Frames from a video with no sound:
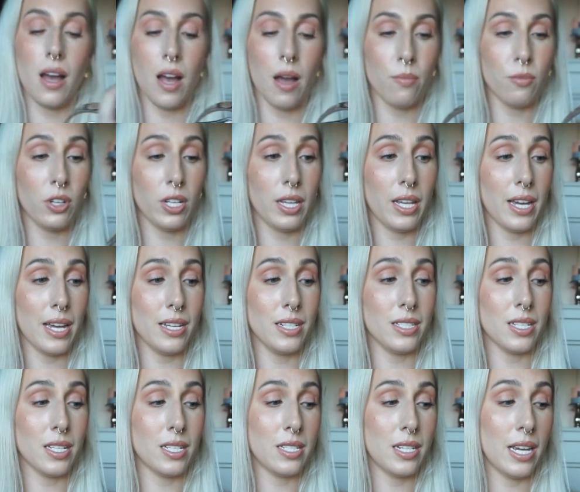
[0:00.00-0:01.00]
I'm really
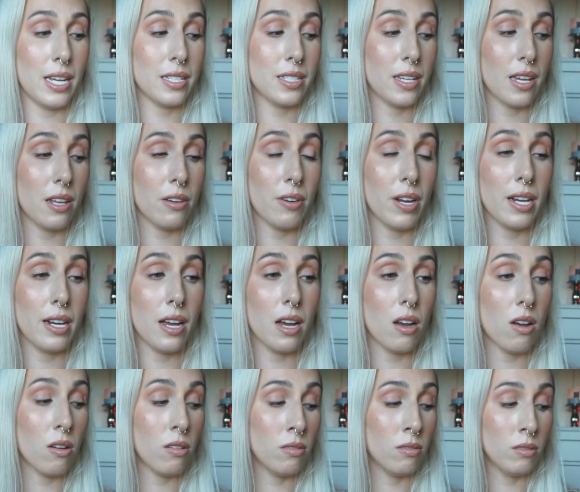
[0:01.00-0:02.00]
into snakeskin right
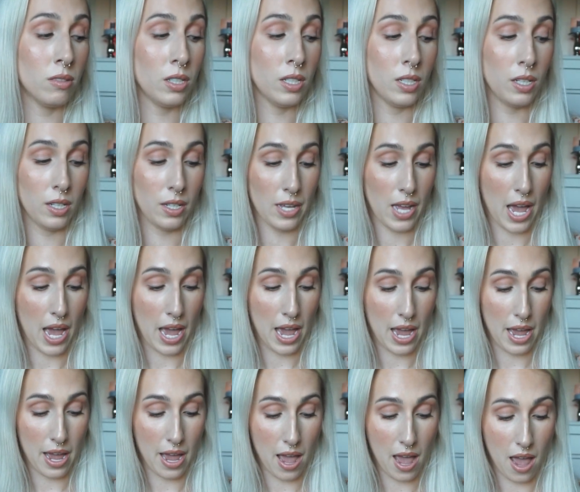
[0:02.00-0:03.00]
now.
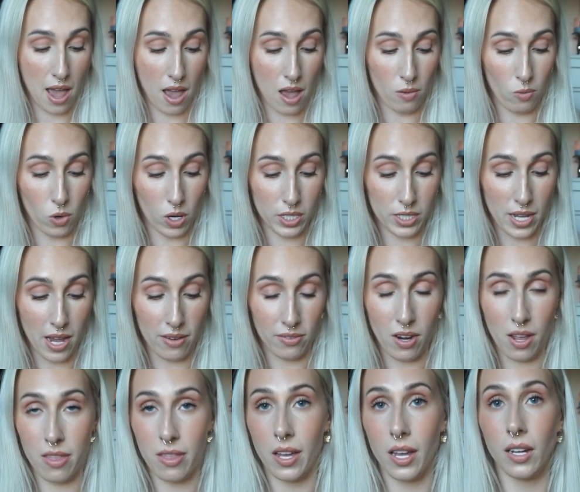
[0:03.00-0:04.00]
I want
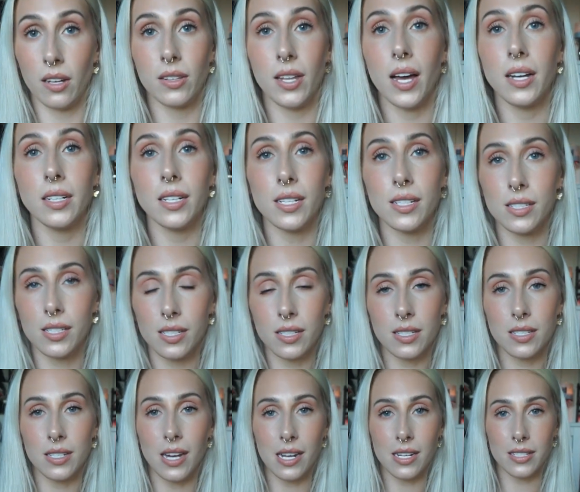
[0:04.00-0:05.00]
everything that is
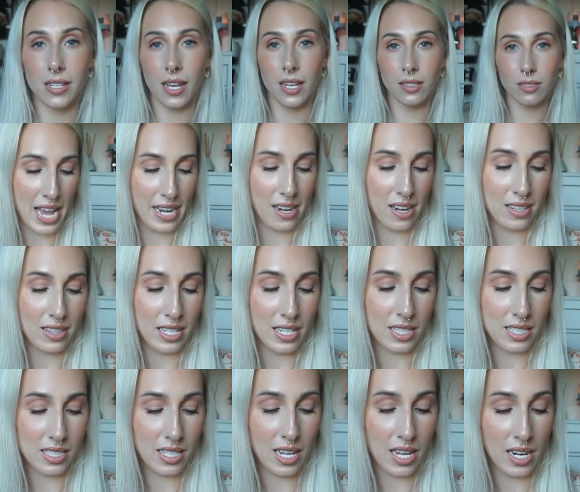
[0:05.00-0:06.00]
snakeskin. I got
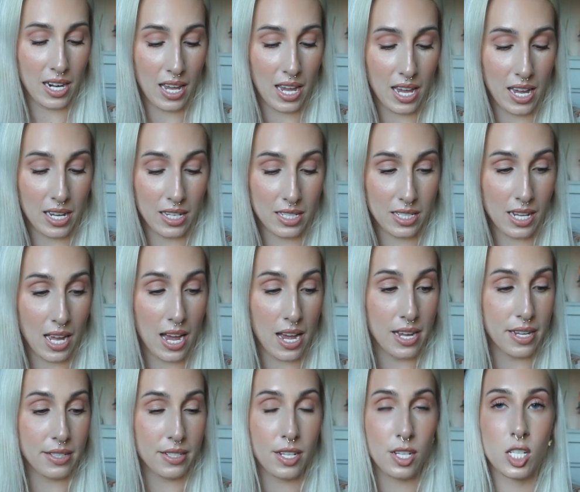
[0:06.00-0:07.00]
this in a
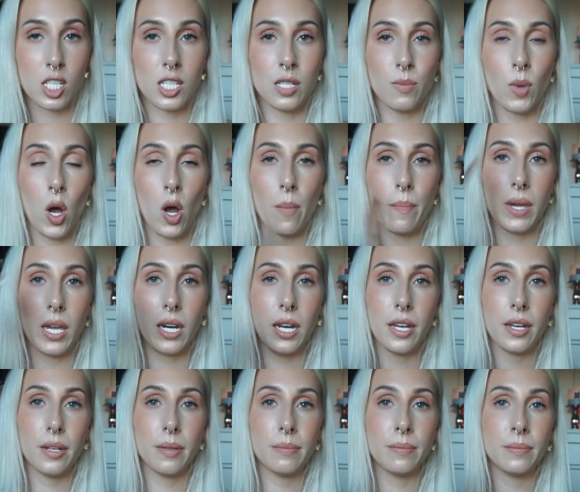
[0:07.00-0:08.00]
size small
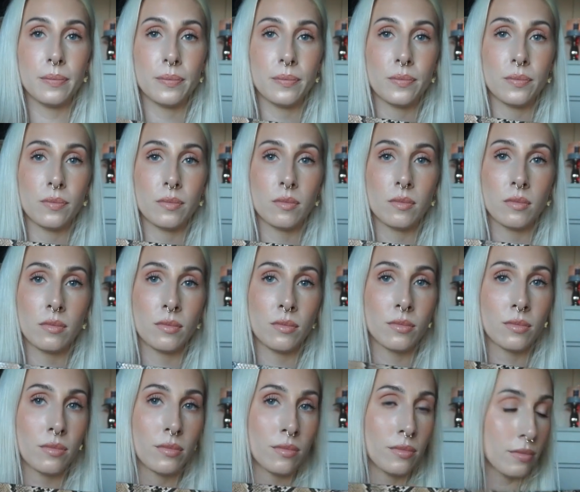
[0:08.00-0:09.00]
medium.
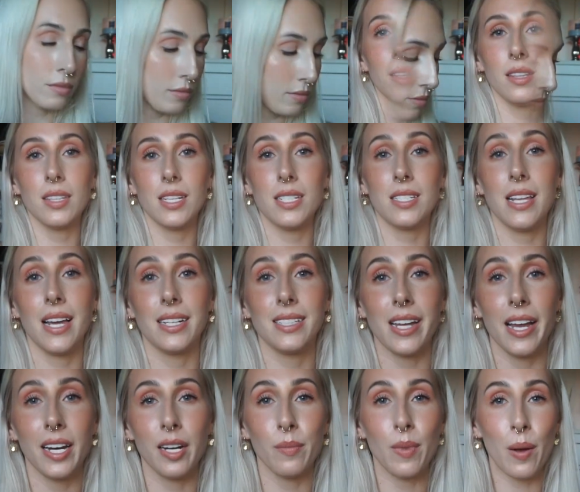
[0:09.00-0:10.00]
This next
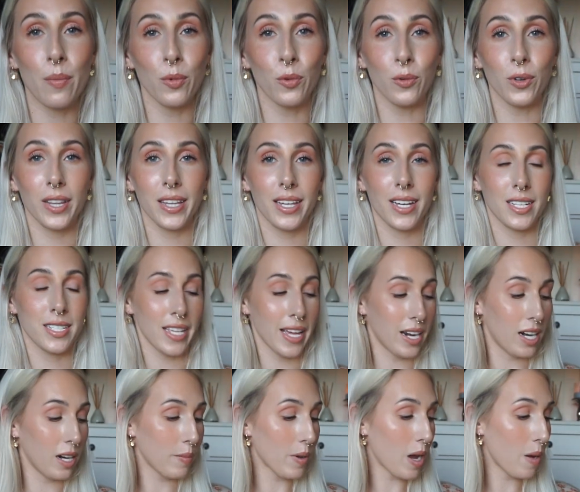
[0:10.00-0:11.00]
item I'm really
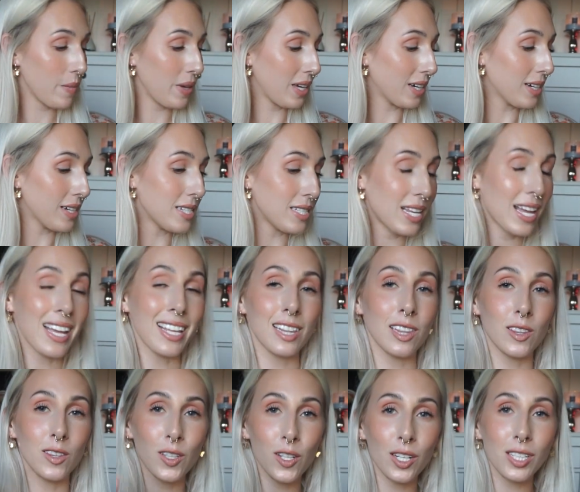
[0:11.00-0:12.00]
excited about because it
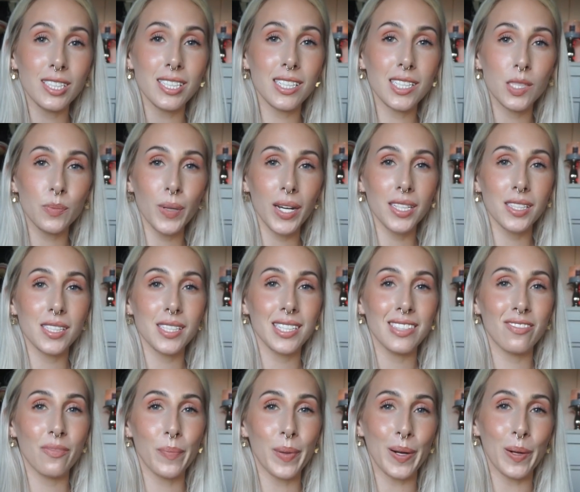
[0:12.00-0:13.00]
looks
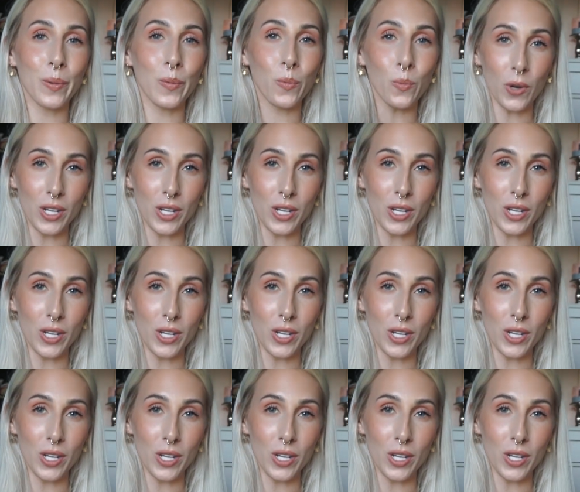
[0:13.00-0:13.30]
expensive, but it